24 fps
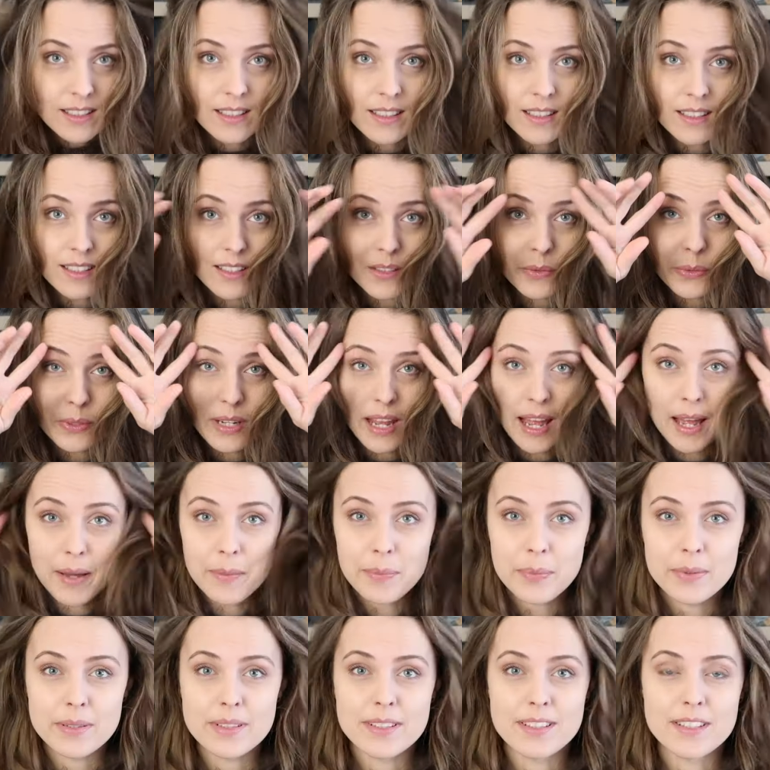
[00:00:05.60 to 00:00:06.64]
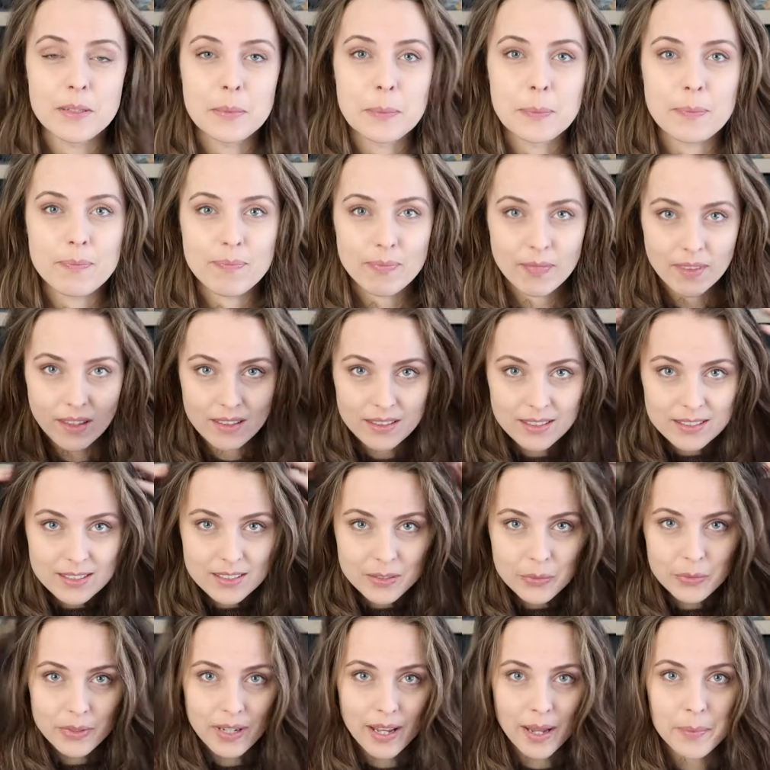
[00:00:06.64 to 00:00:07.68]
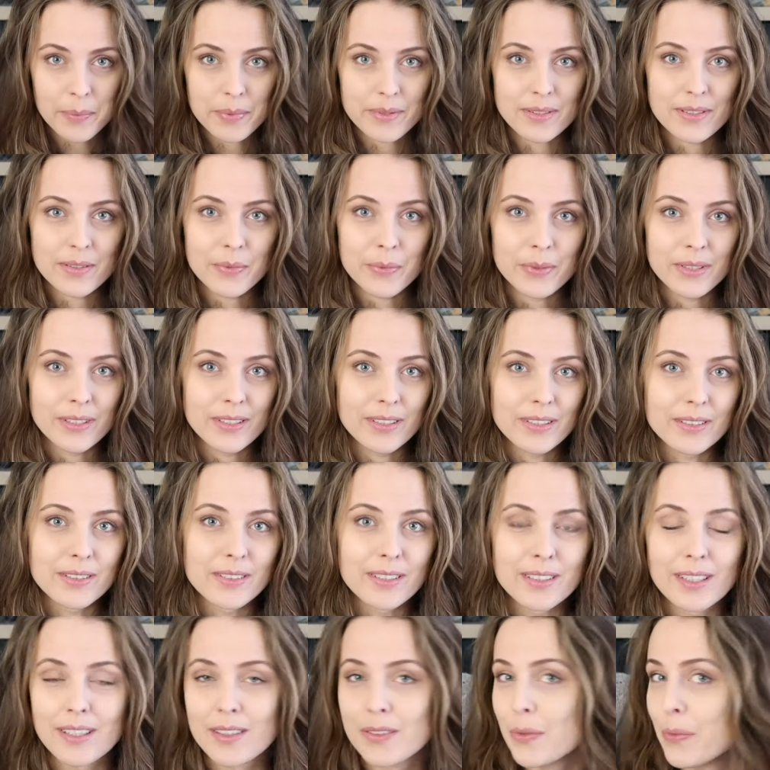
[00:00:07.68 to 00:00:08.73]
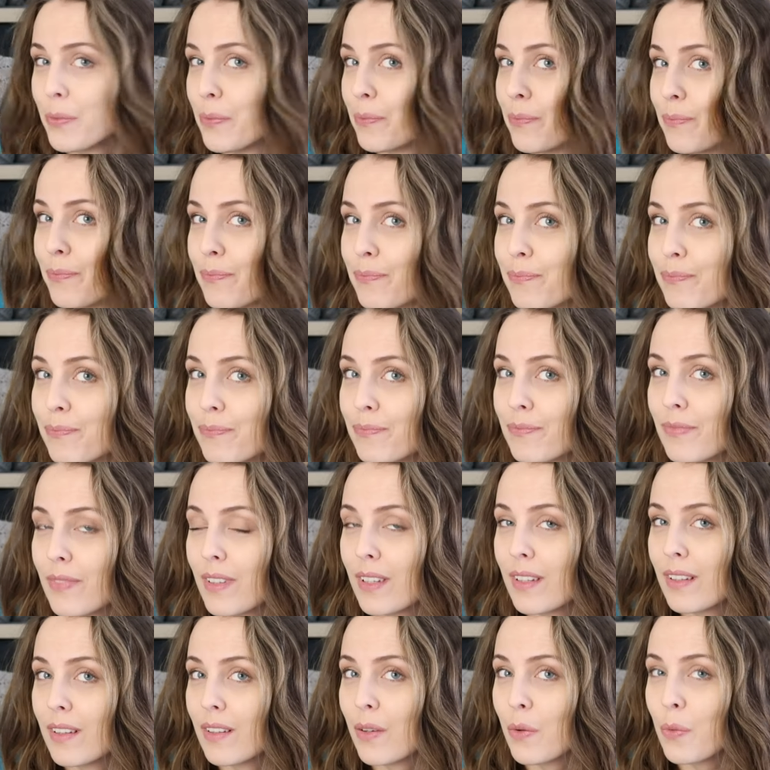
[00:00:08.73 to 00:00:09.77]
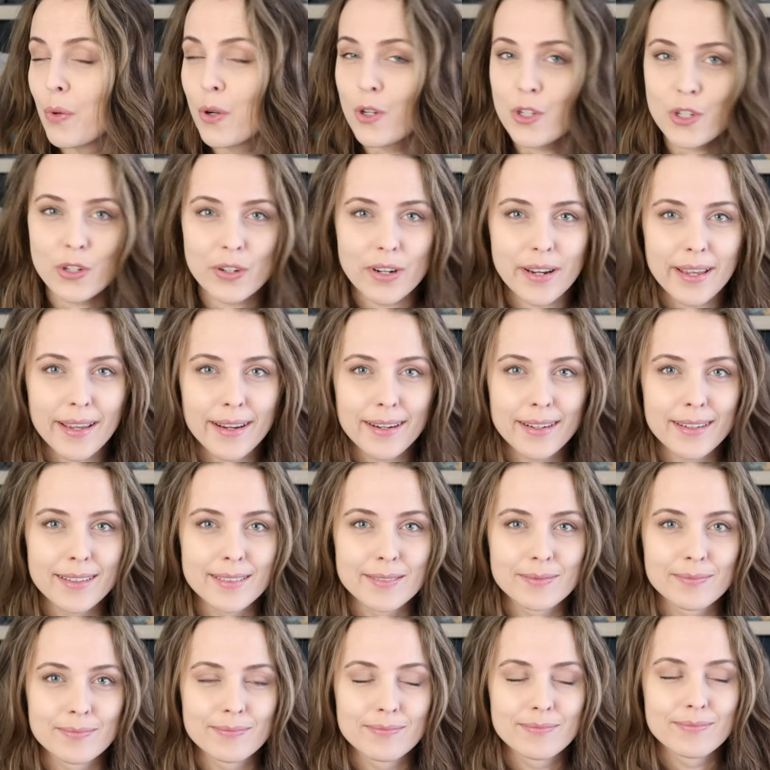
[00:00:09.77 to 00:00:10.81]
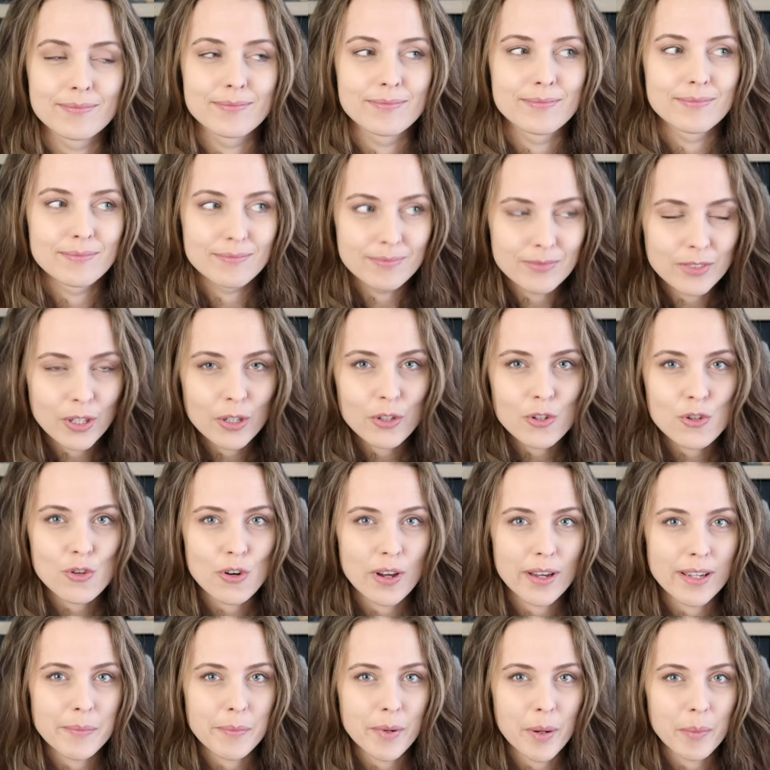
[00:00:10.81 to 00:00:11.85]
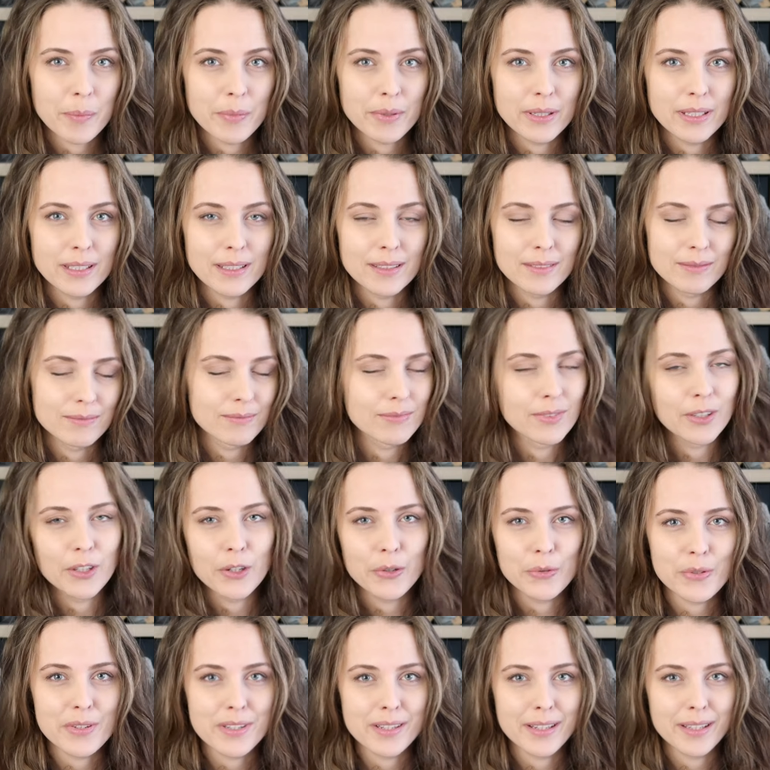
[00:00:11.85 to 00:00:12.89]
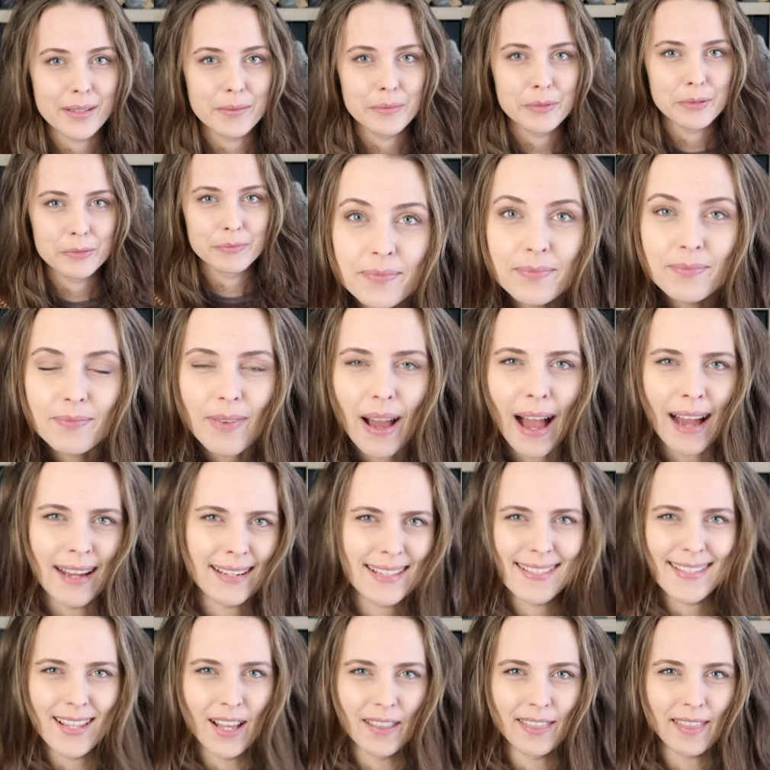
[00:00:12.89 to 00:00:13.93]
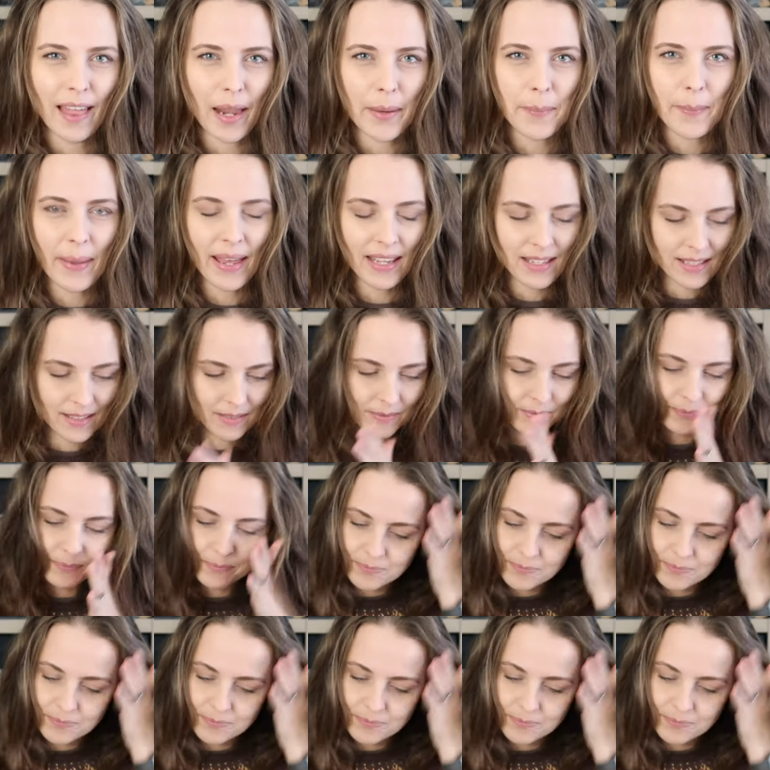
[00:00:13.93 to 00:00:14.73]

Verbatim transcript: This is what happens. This is what happens when you, you know, wash your hair, don't dry it properly, go to sleep. Ah, it's not that bad.